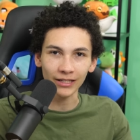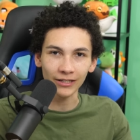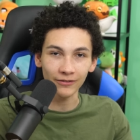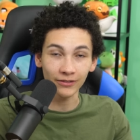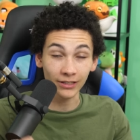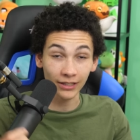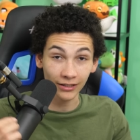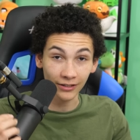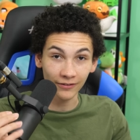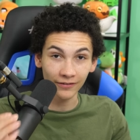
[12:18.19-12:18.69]
He
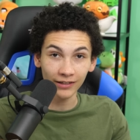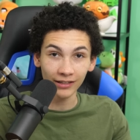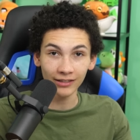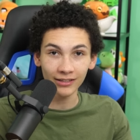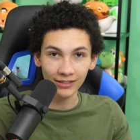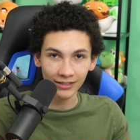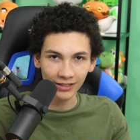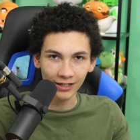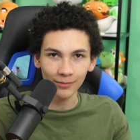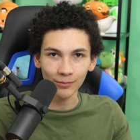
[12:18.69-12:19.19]
was like, you need
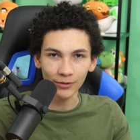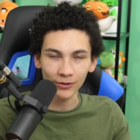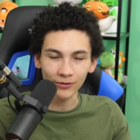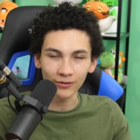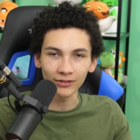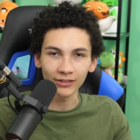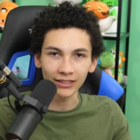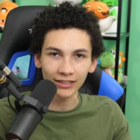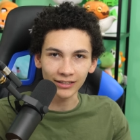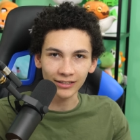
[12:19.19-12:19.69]
to stop
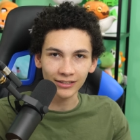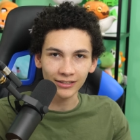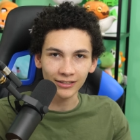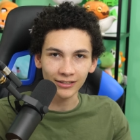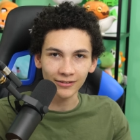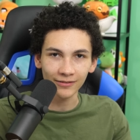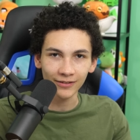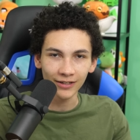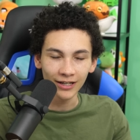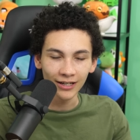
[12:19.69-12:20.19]
Googling this
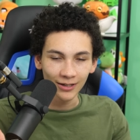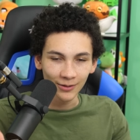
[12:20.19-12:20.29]
stuff.